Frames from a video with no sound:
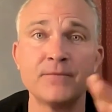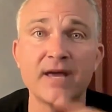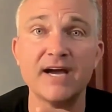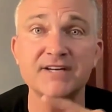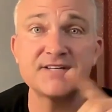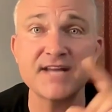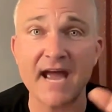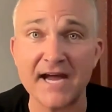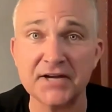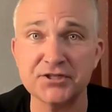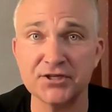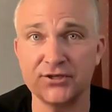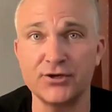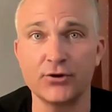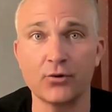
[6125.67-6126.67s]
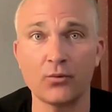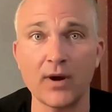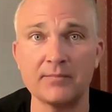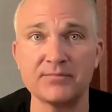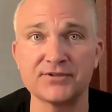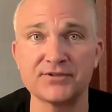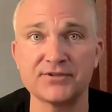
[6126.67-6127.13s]
attach it to your
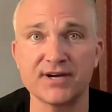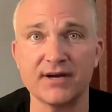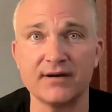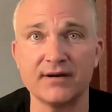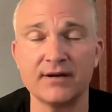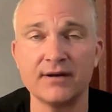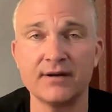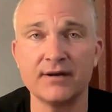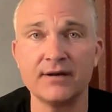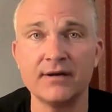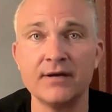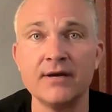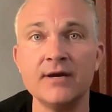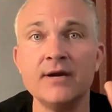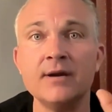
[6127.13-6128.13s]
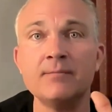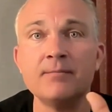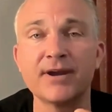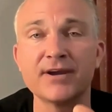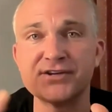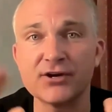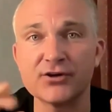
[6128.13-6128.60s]
website,
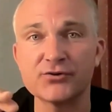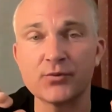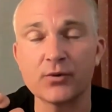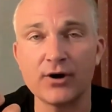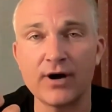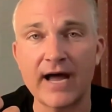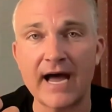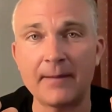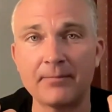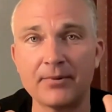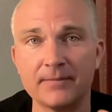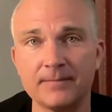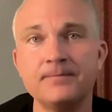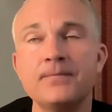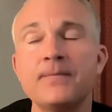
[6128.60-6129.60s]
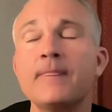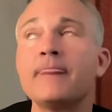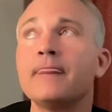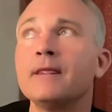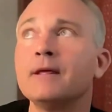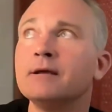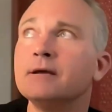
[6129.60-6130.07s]
because here's what will happen.
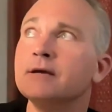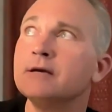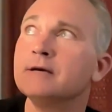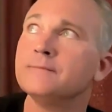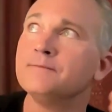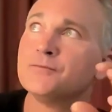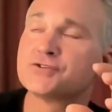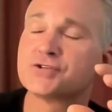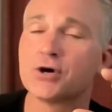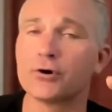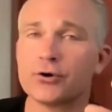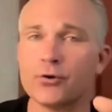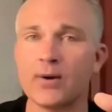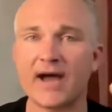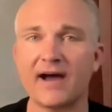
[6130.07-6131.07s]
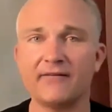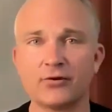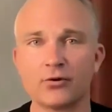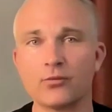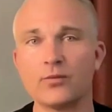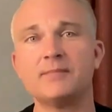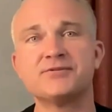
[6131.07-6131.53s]
So you have
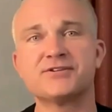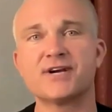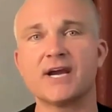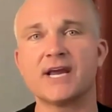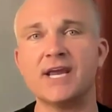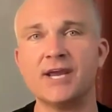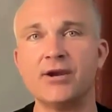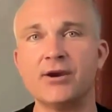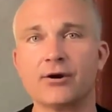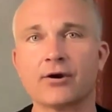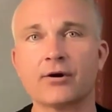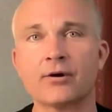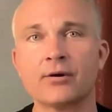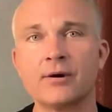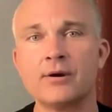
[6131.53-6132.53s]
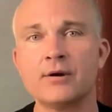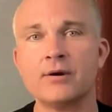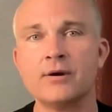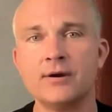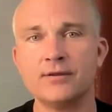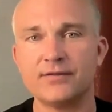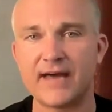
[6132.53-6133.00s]
your website here.
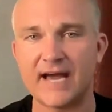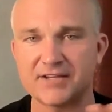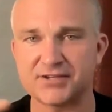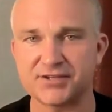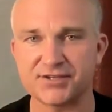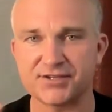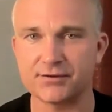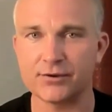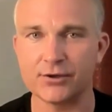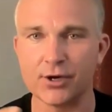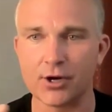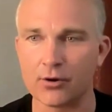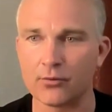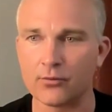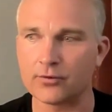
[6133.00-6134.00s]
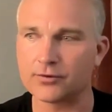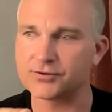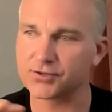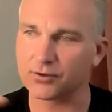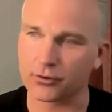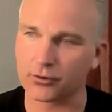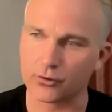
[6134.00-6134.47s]
That's, you know,
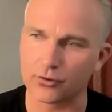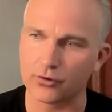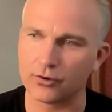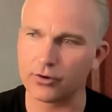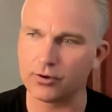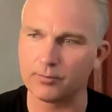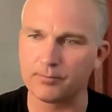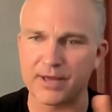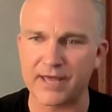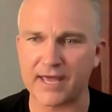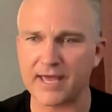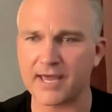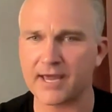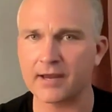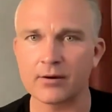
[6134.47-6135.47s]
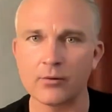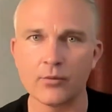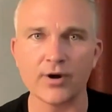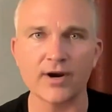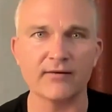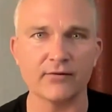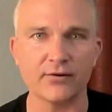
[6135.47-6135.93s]
so Google, Bing,
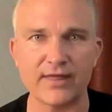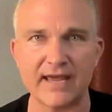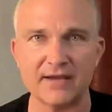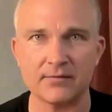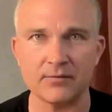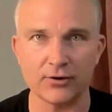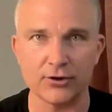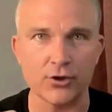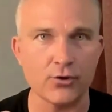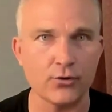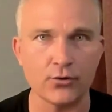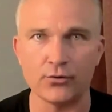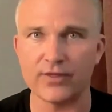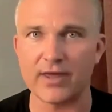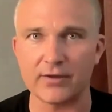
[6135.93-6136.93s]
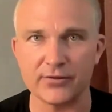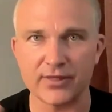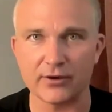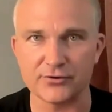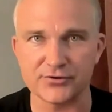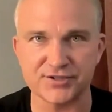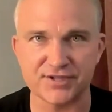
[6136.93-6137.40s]
whatever, they, you, they,
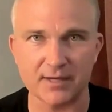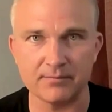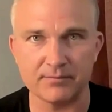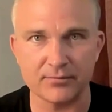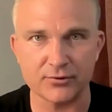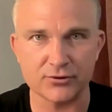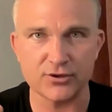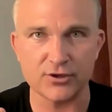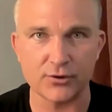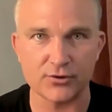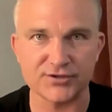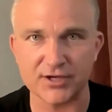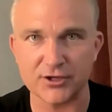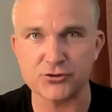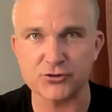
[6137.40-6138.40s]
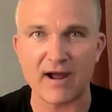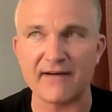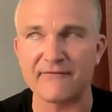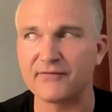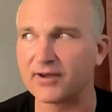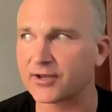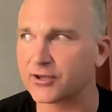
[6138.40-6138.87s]
they'll send, you send
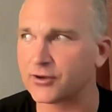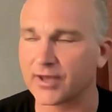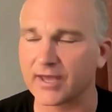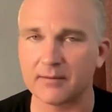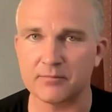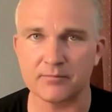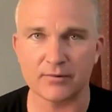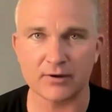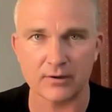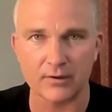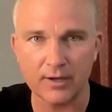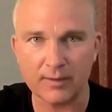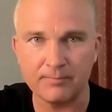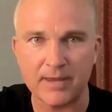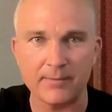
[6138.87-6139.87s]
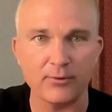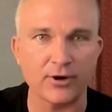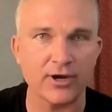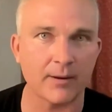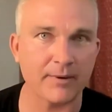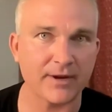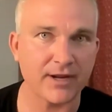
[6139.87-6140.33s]
traffic, you get people
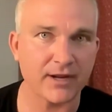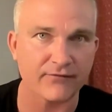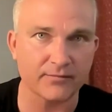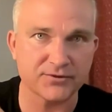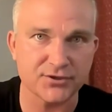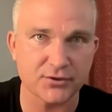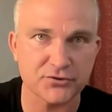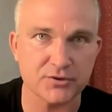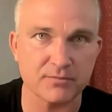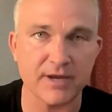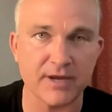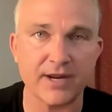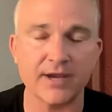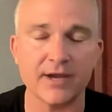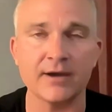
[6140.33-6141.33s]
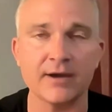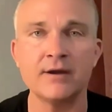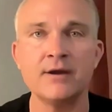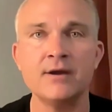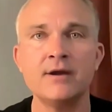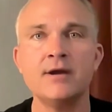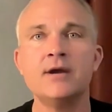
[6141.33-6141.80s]
coming in from social media,
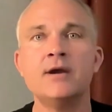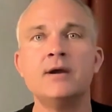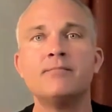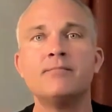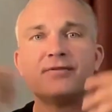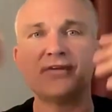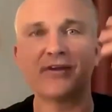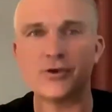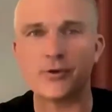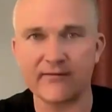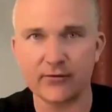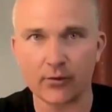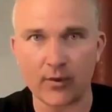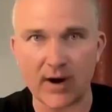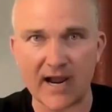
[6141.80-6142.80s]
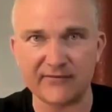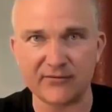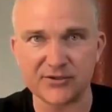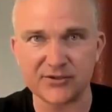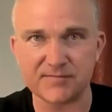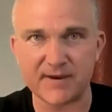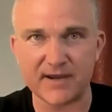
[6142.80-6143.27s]
but then you have your Arrival
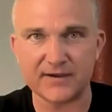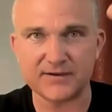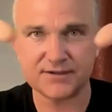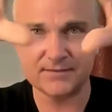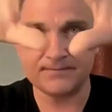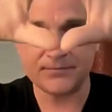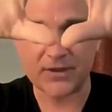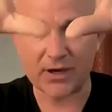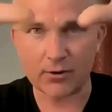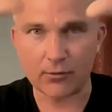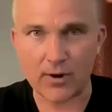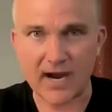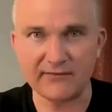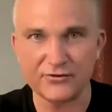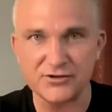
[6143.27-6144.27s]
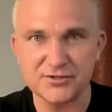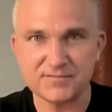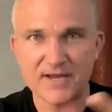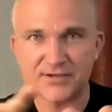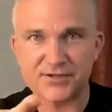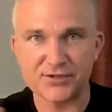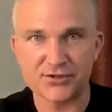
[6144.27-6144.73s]
Space. And Arrival
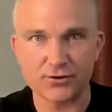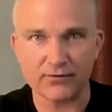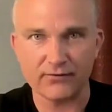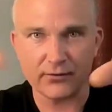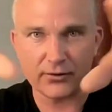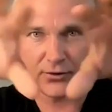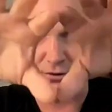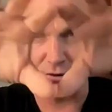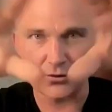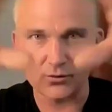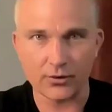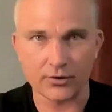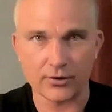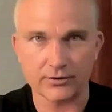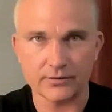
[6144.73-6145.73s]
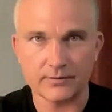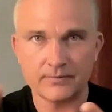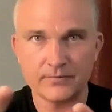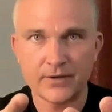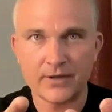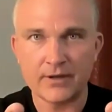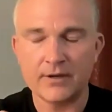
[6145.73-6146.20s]
Space is your virtual world.
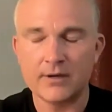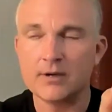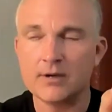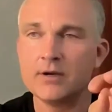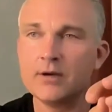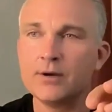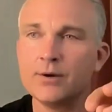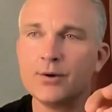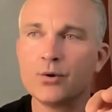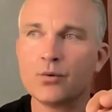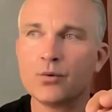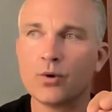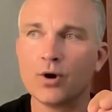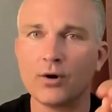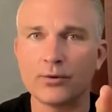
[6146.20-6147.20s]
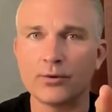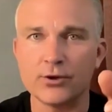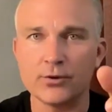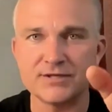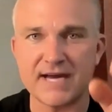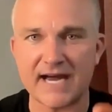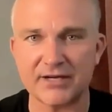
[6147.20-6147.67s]
Well, when you
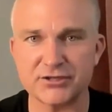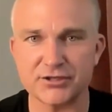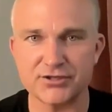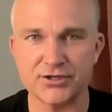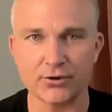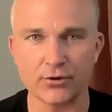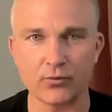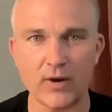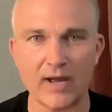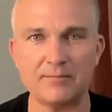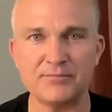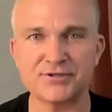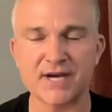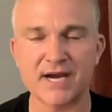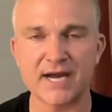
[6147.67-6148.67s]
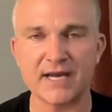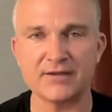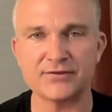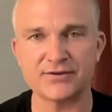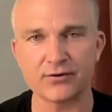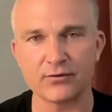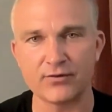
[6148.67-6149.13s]
attach it to your website,
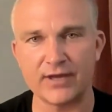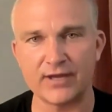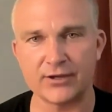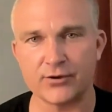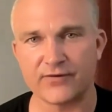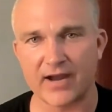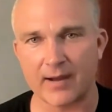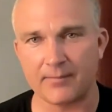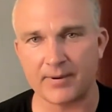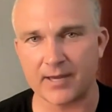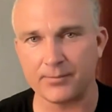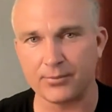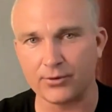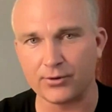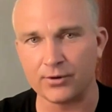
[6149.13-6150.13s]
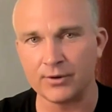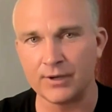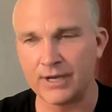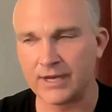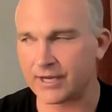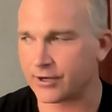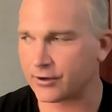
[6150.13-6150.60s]
so then you've got people
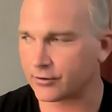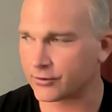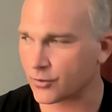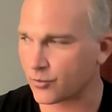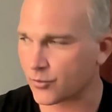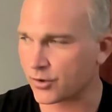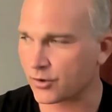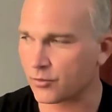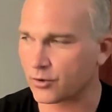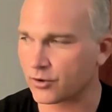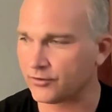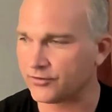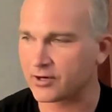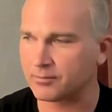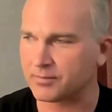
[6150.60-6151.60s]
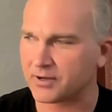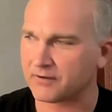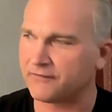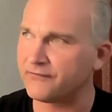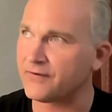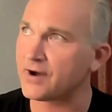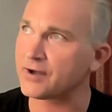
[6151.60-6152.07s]
here in the real world that are being
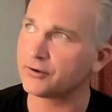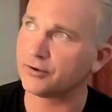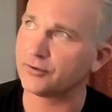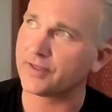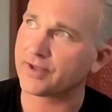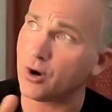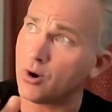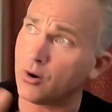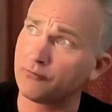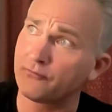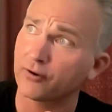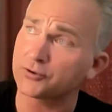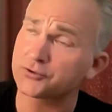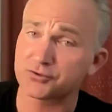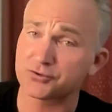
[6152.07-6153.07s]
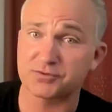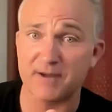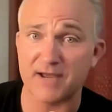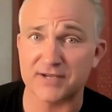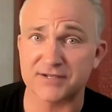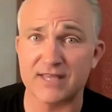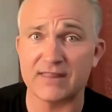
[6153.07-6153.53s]
funneled. They go, oh, virtual
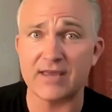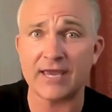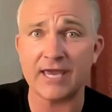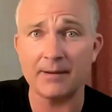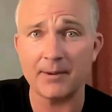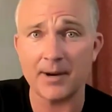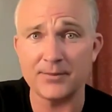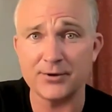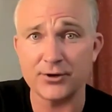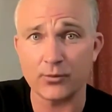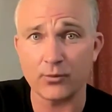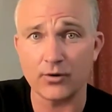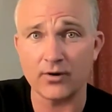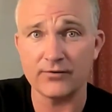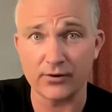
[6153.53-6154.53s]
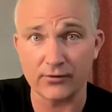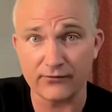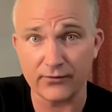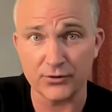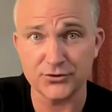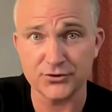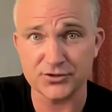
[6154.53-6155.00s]
space. Then they come up in your, your
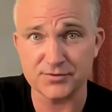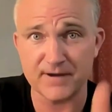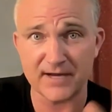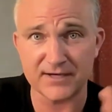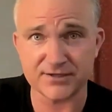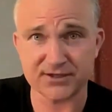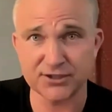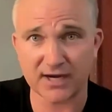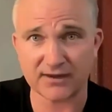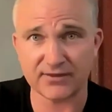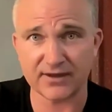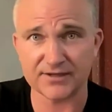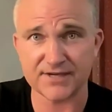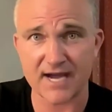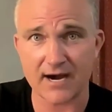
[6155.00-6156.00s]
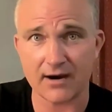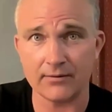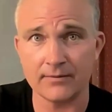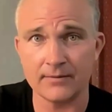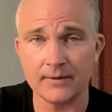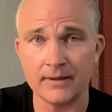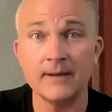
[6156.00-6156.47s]
virtual space to check things out.
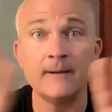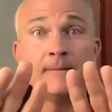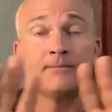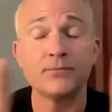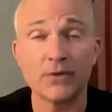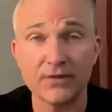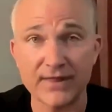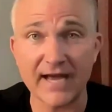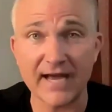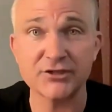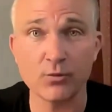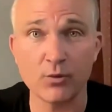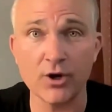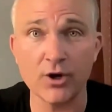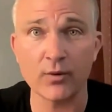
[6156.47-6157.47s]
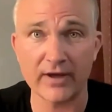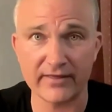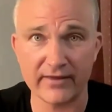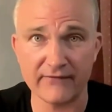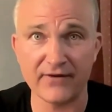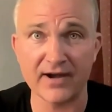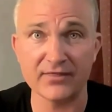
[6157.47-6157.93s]
That's one way
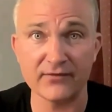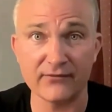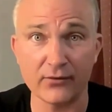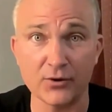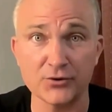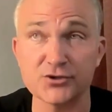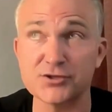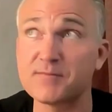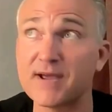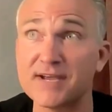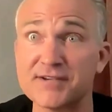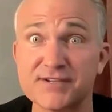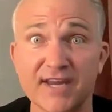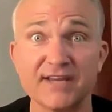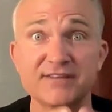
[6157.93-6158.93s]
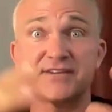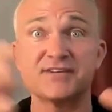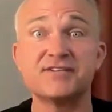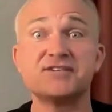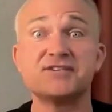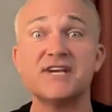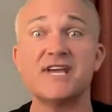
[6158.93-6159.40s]
they find the virtual space and get to
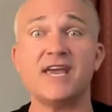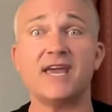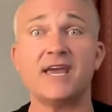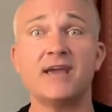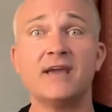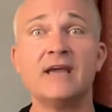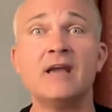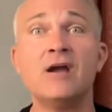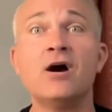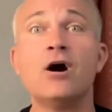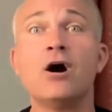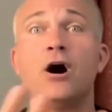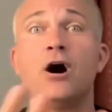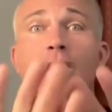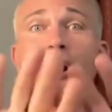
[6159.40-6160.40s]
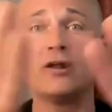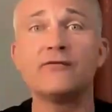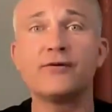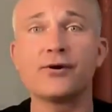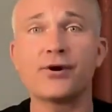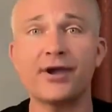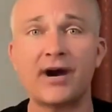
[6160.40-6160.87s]
see all of
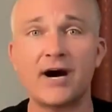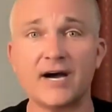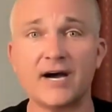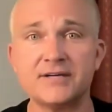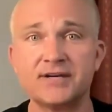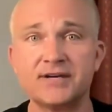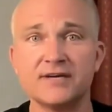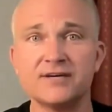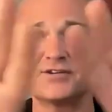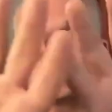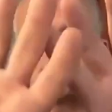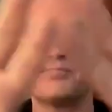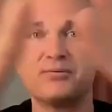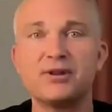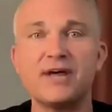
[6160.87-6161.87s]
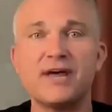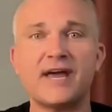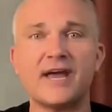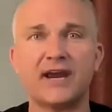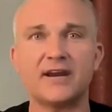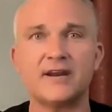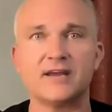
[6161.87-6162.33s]
your content
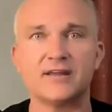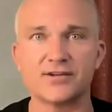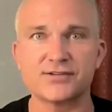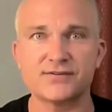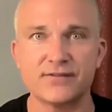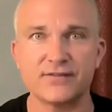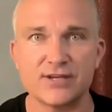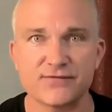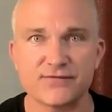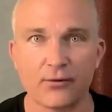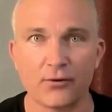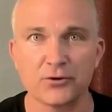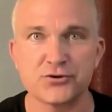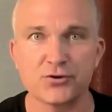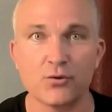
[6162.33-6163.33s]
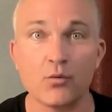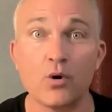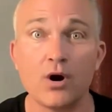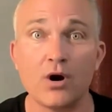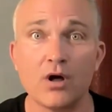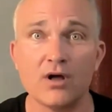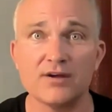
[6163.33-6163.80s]
displayed in this, these virtual
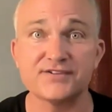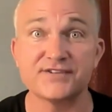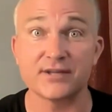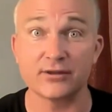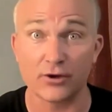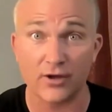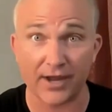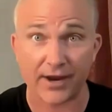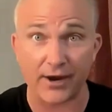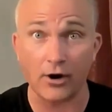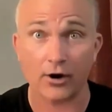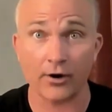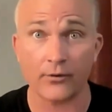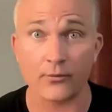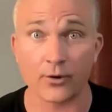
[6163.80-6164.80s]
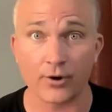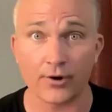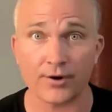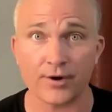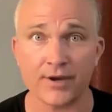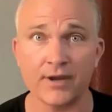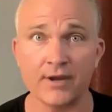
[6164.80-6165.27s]
walls that look like artwork,